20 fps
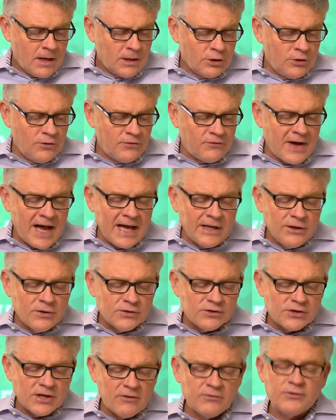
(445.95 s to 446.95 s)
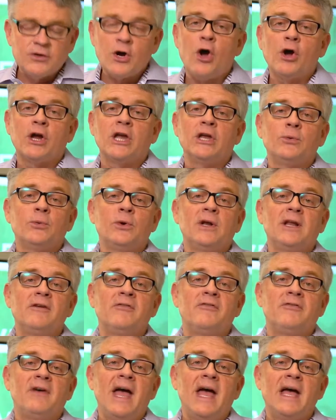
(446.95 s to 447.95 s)
You find yourself talking really
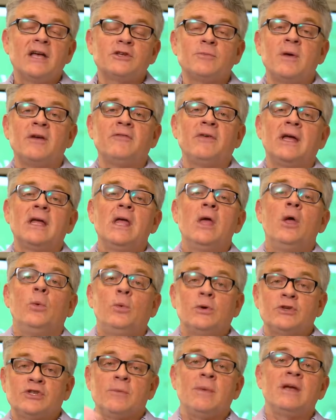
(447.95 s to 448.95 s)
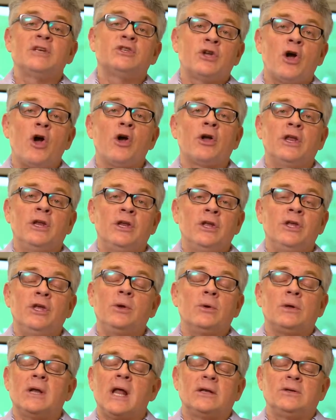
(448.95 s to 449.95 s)
fast. Matter of fact, when somebody's talking to
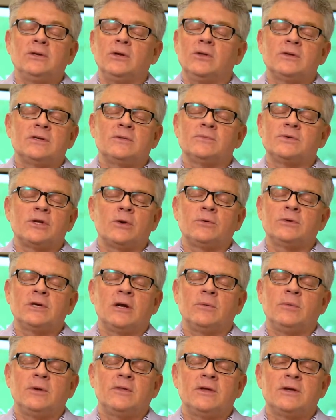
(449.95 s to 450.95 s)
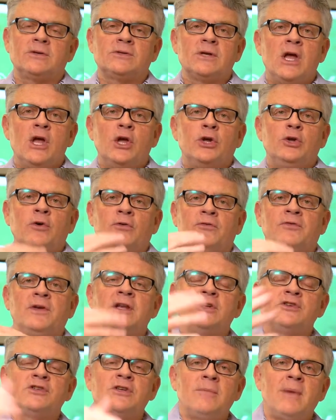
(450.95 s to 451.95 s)
you, and I do this, I'm so terrible at this, you'll
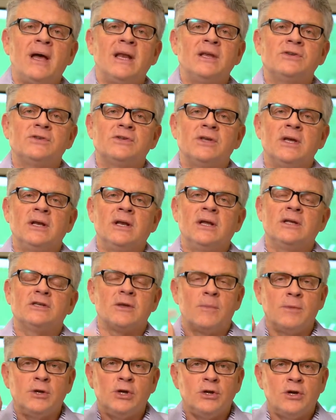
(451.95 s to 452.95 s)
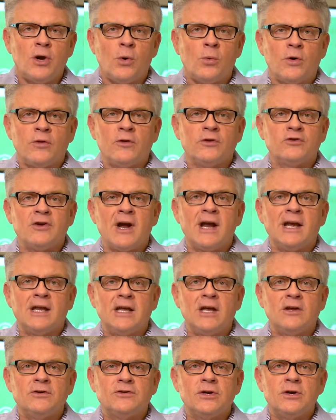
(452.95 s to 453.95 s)
finish somebody's sentence. I mean, you know where they're trying to
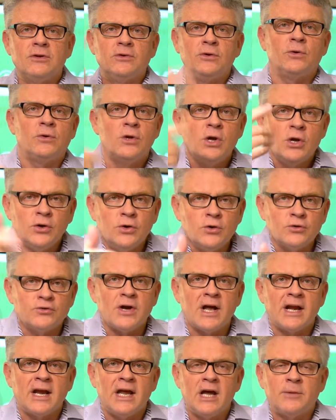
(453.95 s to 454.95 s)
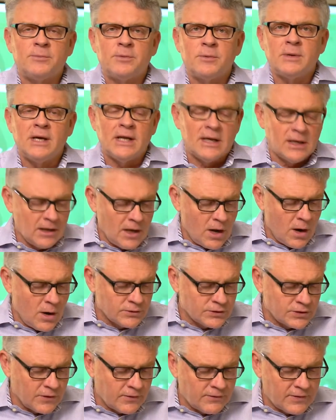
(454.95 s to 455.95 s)
get to, and you'll try to help them get
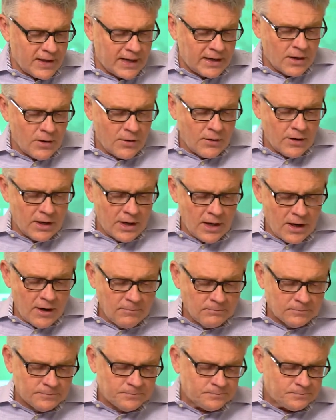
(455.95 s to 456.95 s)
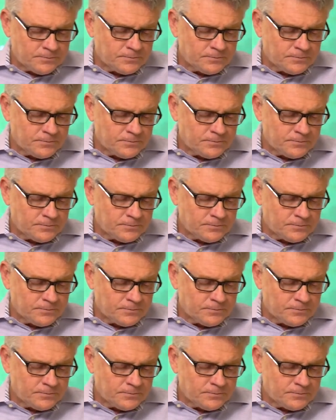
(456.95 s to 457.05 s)
along so that they can hurry up.